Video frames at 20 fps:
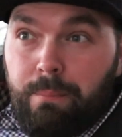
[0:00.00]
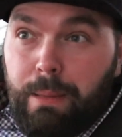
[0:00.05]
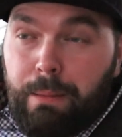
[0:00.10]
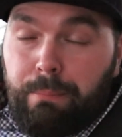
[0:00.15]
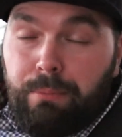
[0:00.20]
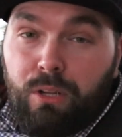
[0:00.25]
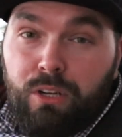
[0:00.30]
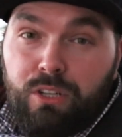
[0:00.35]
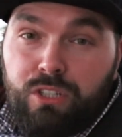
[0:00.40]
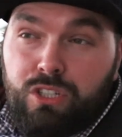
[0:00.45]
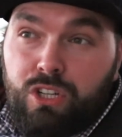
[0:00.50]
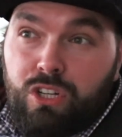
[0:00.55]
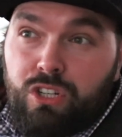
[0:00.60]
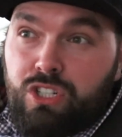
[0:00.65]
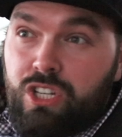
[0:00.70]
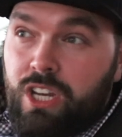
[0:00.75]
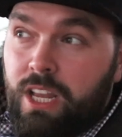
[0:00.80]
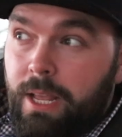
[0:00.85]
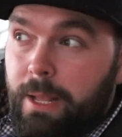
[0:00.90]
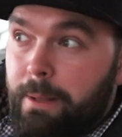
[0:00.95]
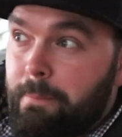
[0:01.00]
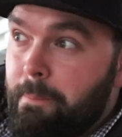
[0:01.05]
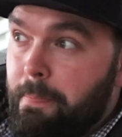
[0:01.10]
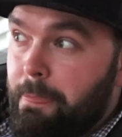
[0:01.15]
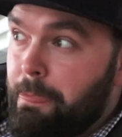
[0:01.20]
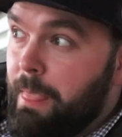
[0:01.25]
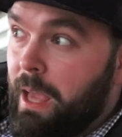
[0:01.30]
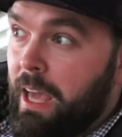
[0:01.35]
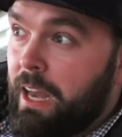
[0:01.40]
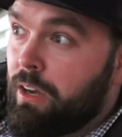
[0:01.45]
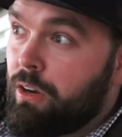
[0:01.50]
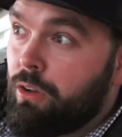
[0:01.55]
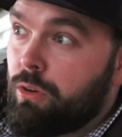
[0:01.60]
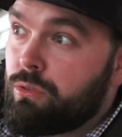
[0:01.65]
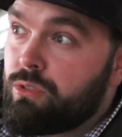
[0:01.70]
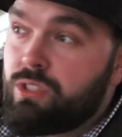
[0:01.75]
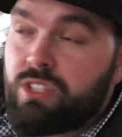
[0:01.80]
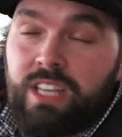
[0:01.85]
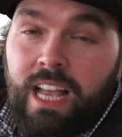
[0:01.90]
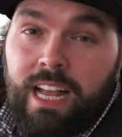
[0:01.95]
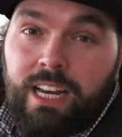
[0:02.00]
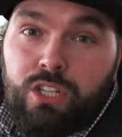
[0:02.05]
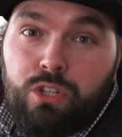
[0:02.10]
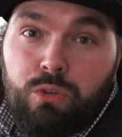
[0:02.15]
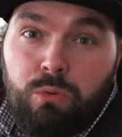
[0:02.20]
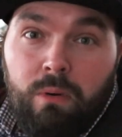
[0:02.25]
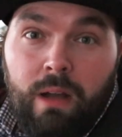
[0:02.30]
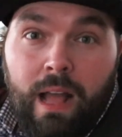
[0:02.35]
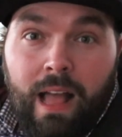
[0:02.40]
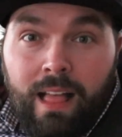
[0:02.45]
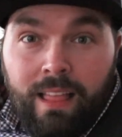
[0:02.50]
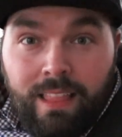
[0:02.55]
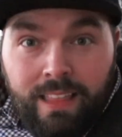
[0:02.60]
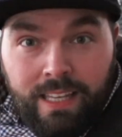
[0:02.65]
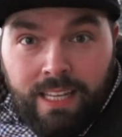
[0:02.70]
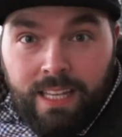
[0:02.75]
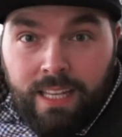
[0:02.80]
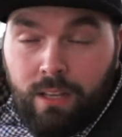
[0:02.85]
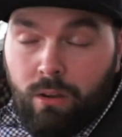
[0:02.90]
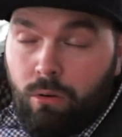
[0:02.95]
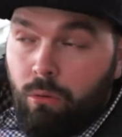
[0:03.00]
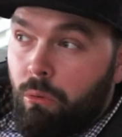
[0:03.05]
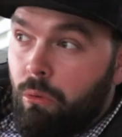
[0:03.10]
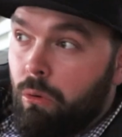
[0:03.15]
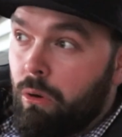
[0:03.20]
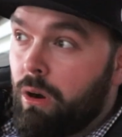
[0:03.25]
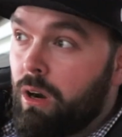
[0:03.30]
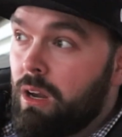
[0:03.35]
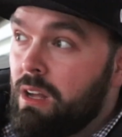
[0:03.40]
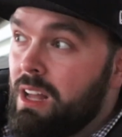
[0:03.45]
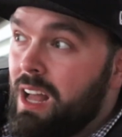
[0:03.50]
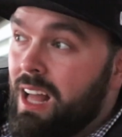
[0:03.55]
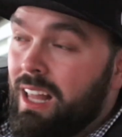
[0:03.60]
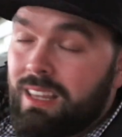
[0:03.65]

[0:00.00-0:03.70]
People are searching, sexuality or